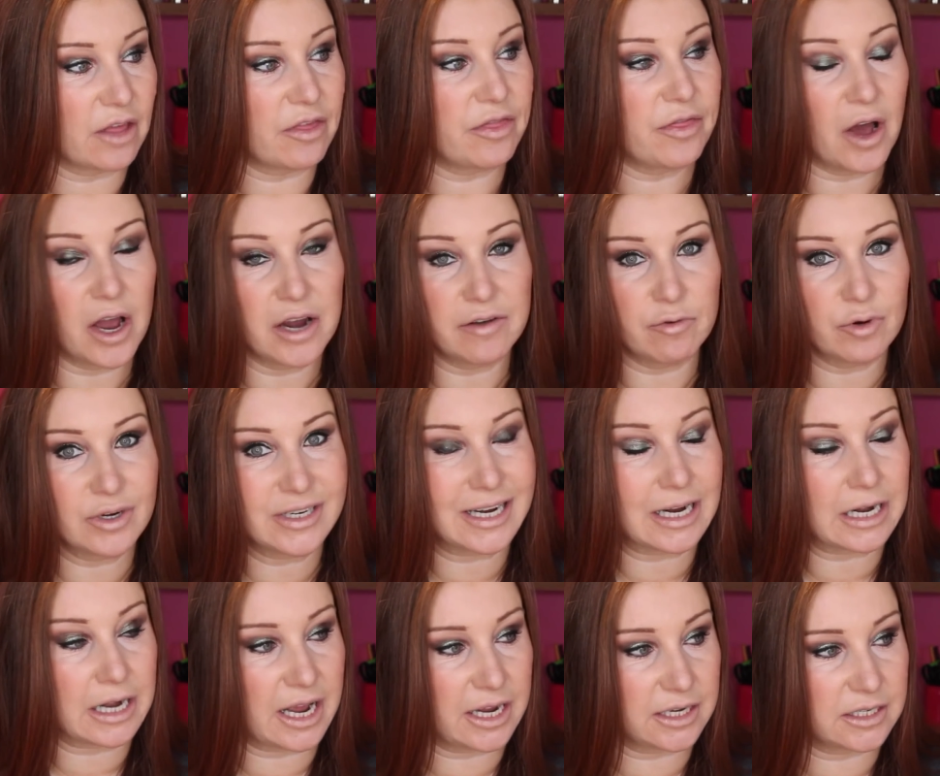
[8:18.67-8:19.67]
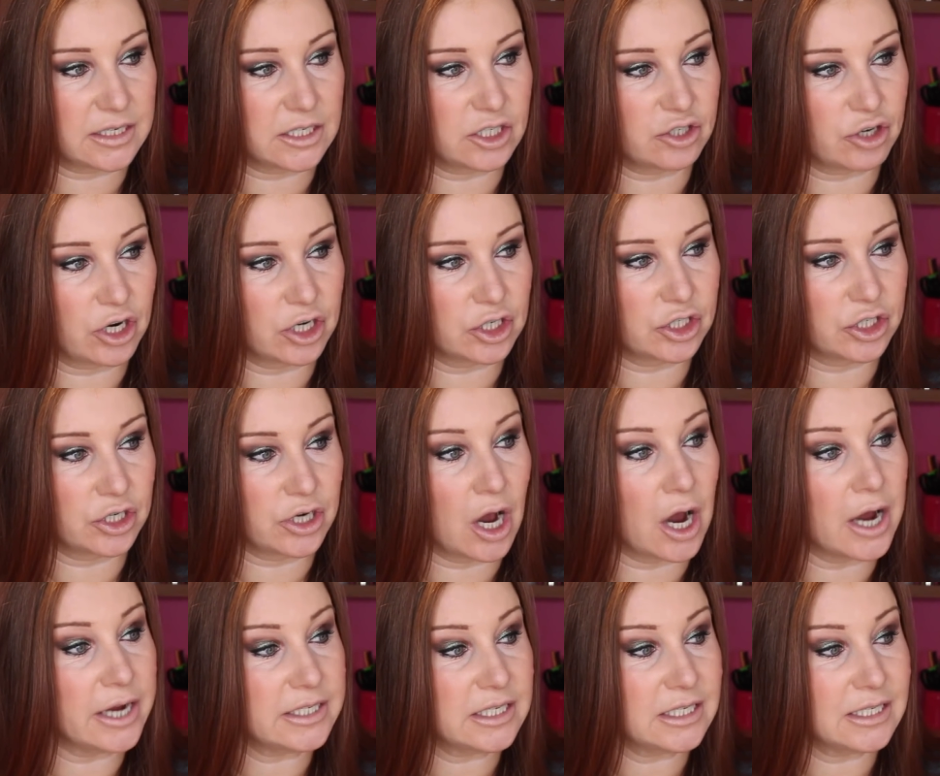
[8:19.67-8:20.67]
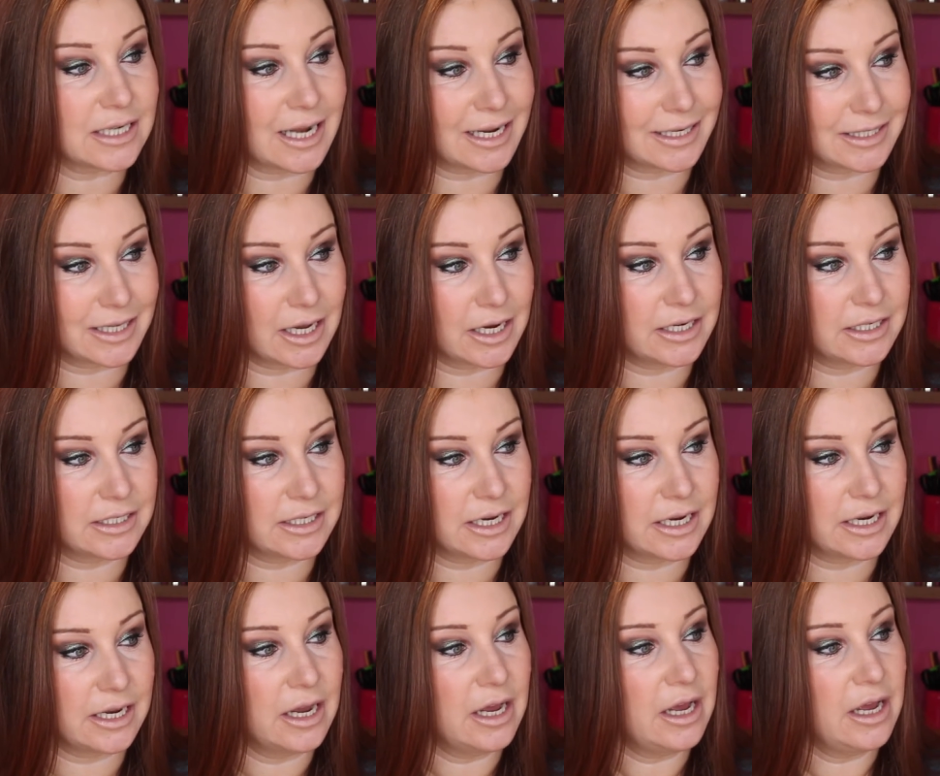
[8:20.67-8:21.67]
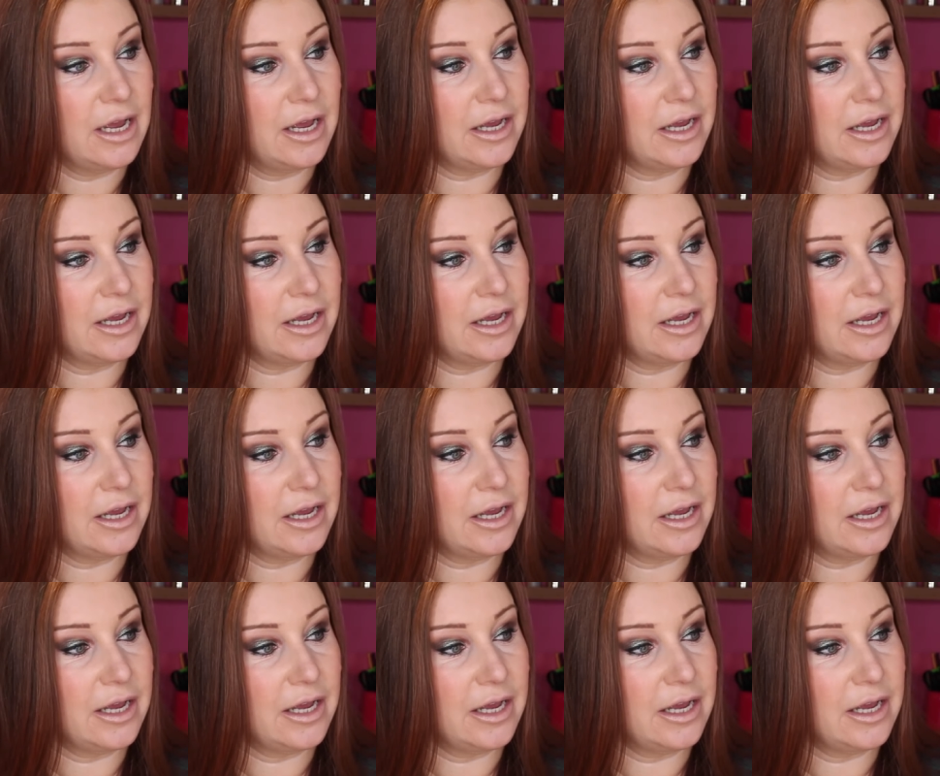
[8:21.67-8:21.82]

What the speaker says: thyroid gland destruction, heightened anxiety,